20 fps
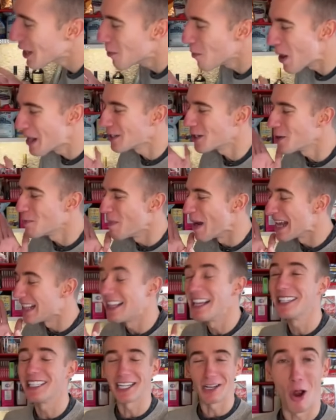one could
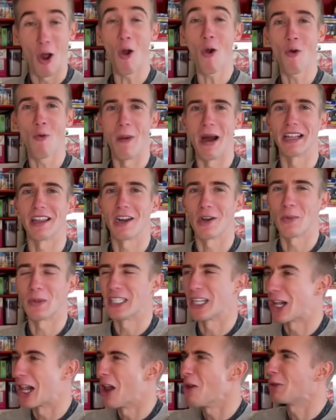make these at home. I thought it
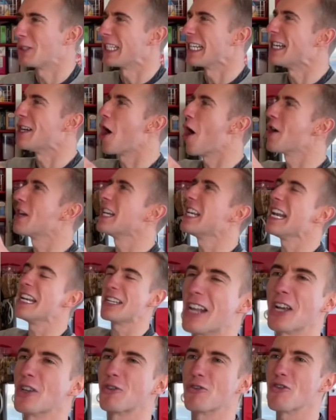was a closely guarded
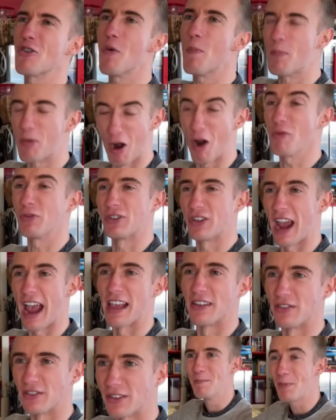industrial
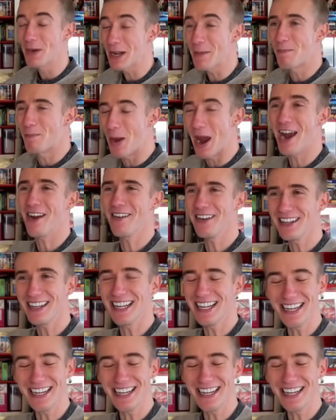process. But apparently